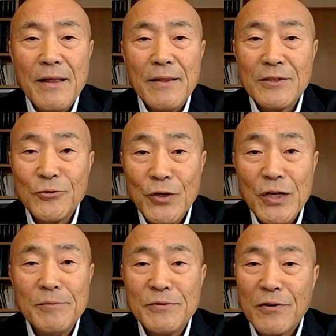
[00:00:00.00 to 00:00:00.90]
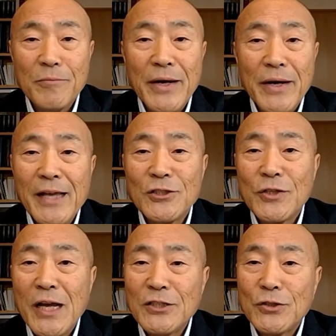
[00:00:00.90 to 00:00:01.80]
the dreams from my
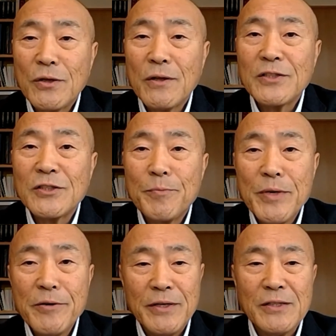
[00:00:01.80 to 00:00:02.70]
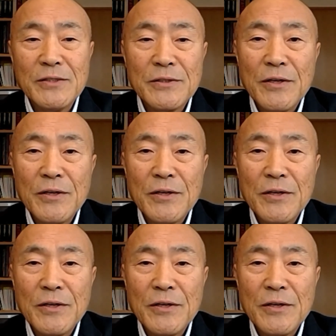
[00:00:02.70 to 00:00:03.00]
educational experience